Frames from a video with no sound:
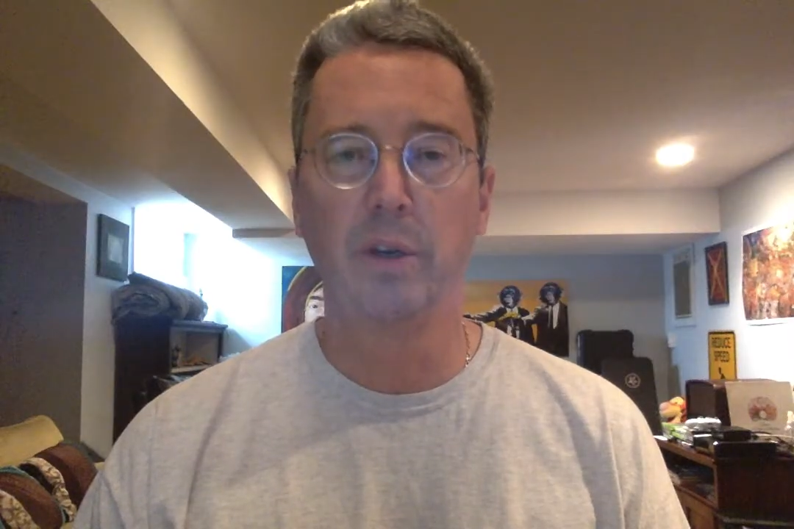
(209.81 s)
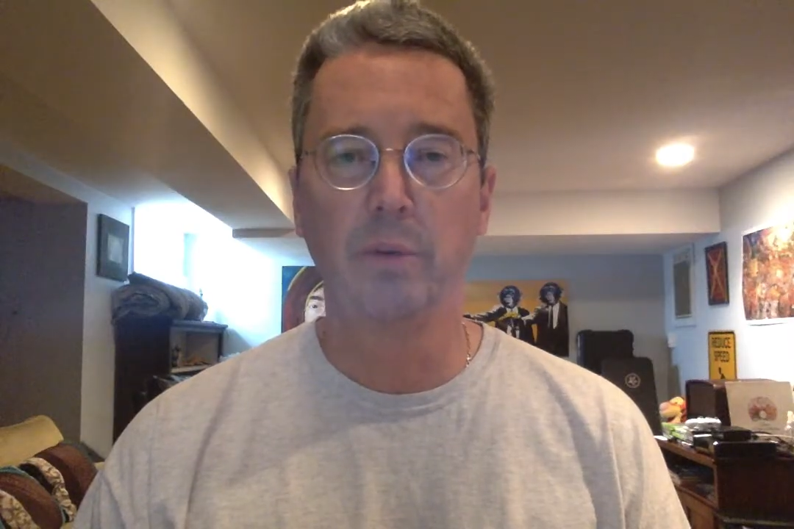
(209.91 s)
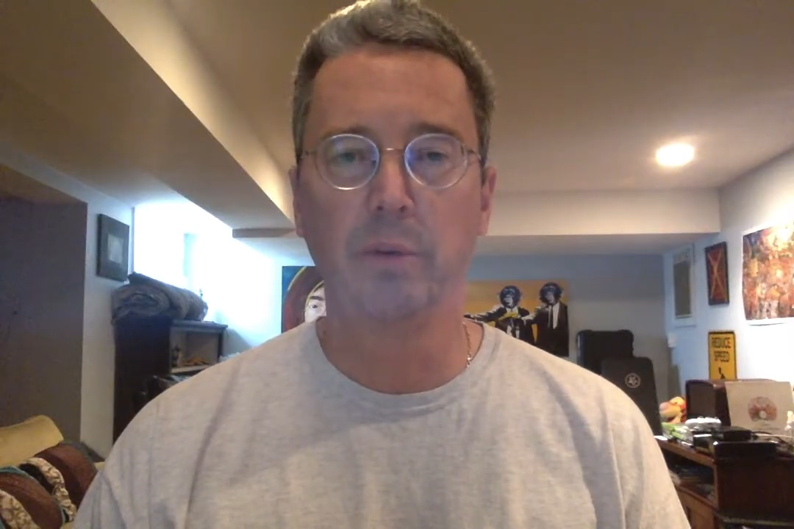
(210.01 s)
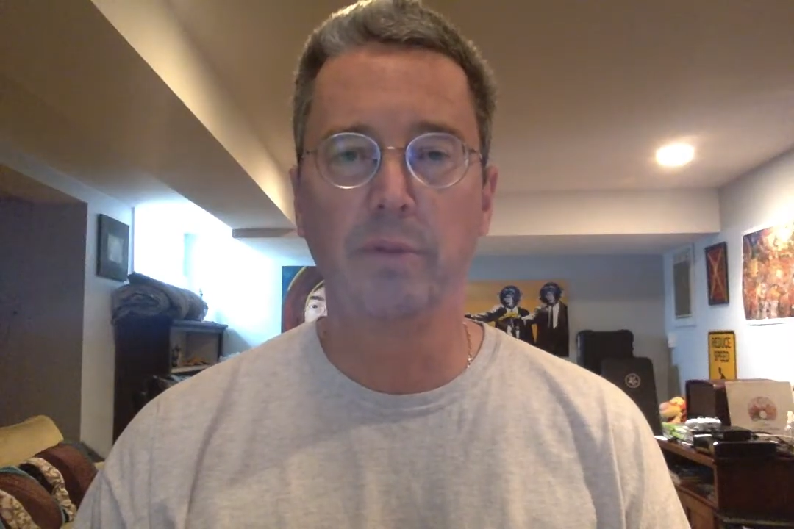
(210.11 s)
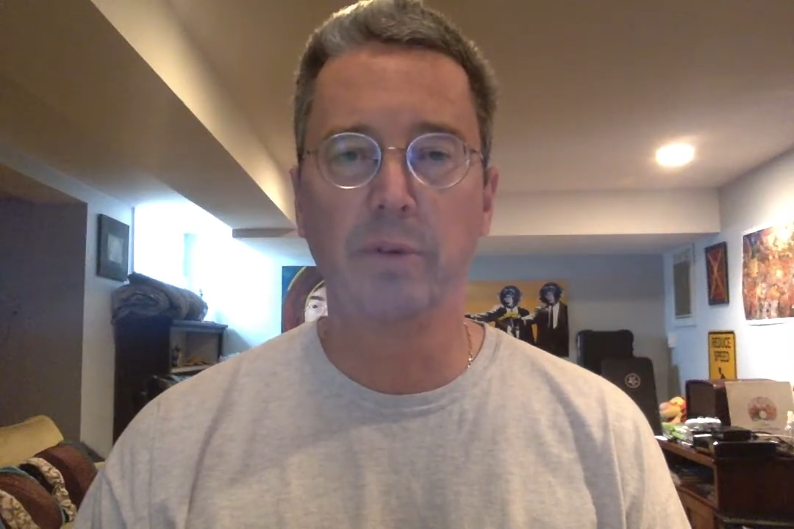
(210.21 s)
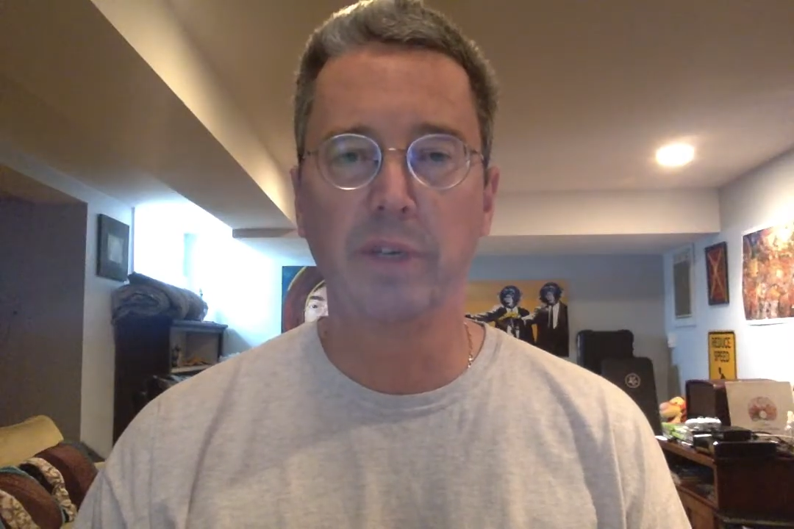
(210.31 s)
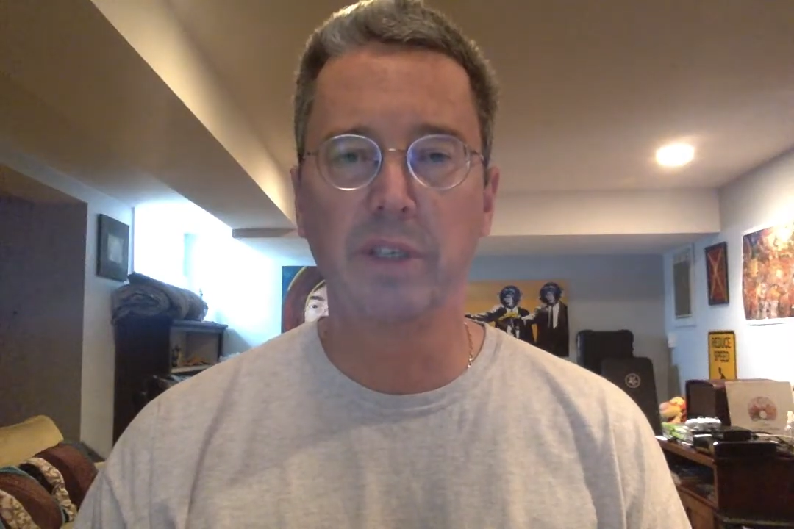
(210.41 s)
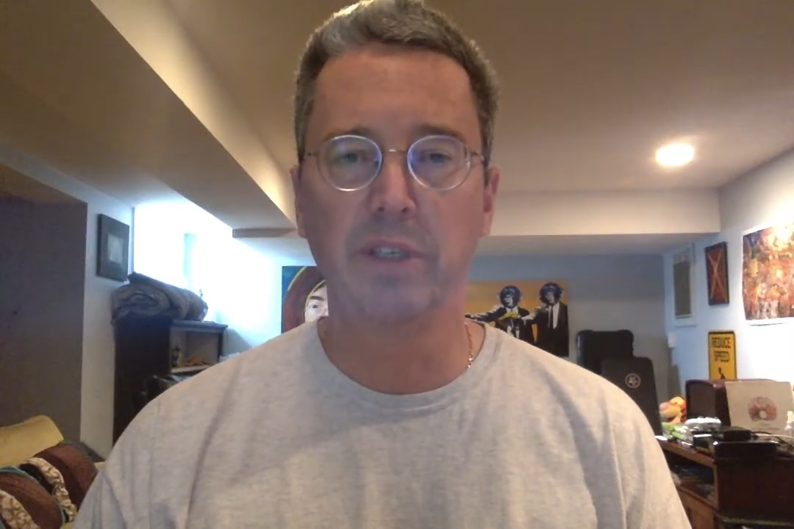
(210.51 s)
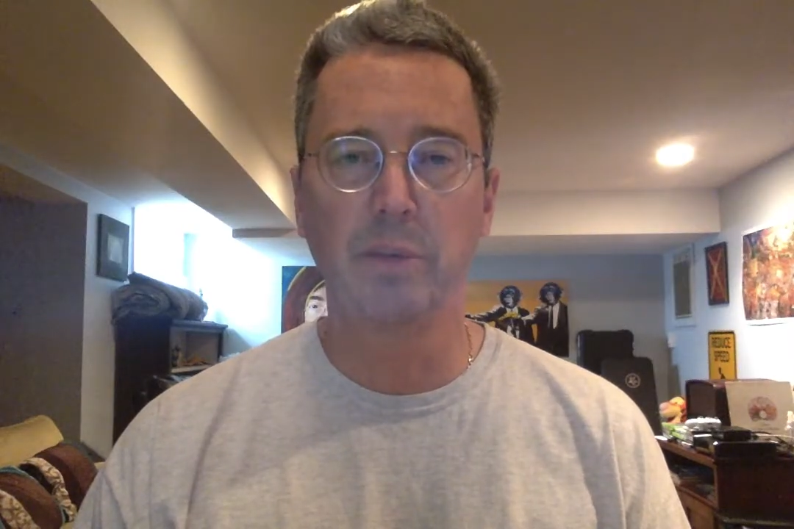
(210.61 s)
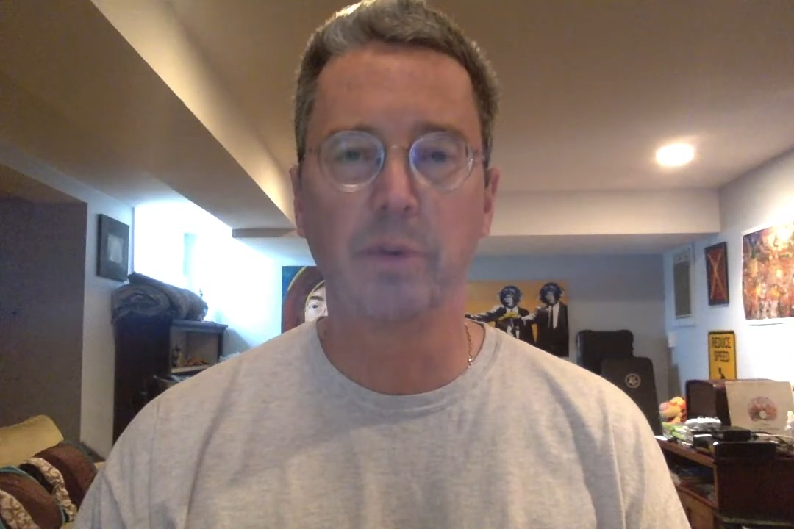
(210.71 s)
We're
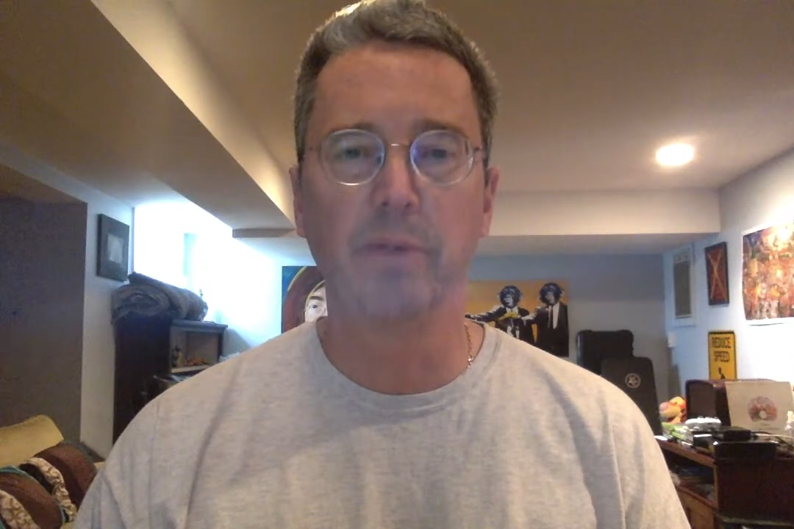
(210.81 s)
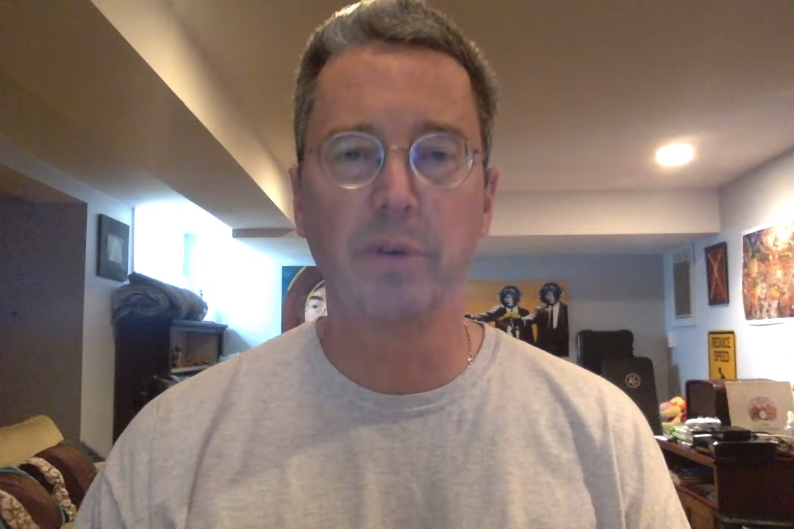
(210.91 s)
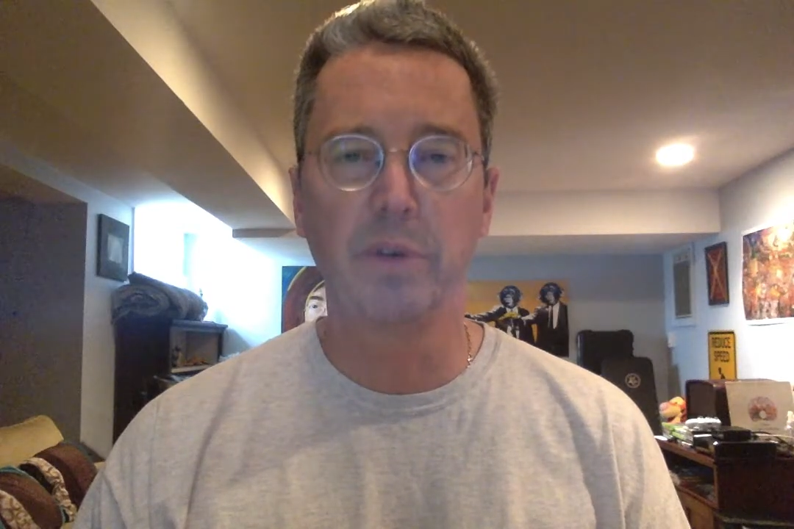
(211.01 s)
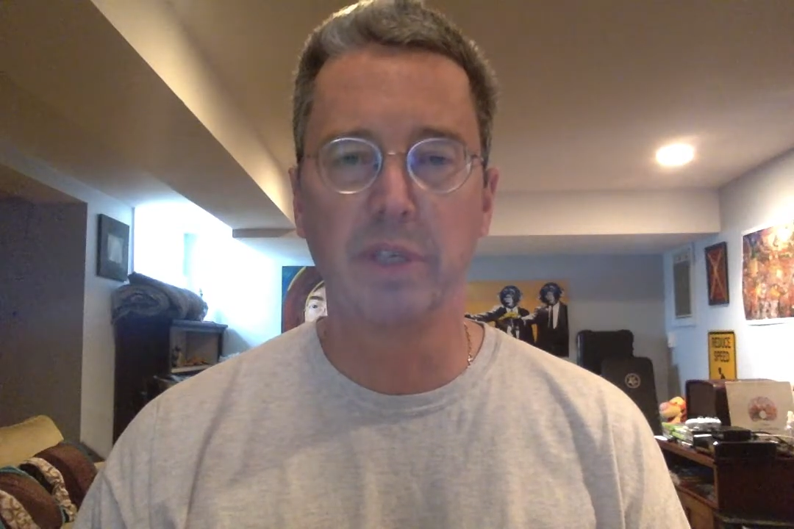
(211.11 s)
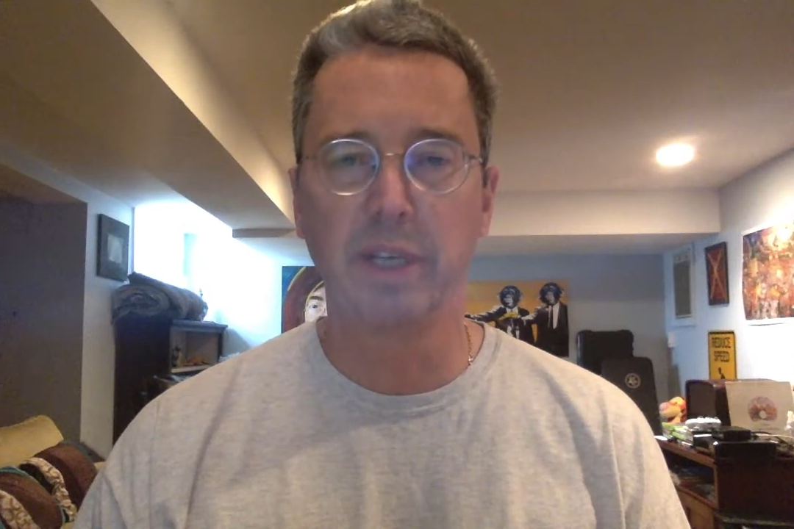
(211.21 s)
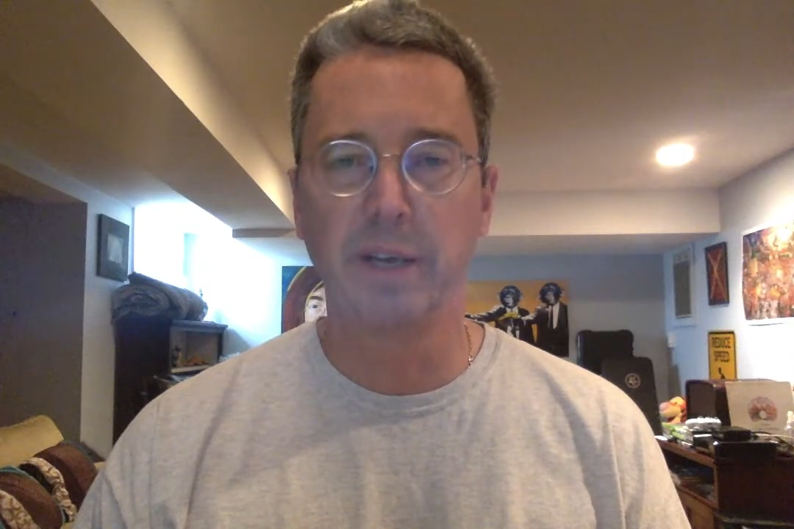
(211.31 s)
focusing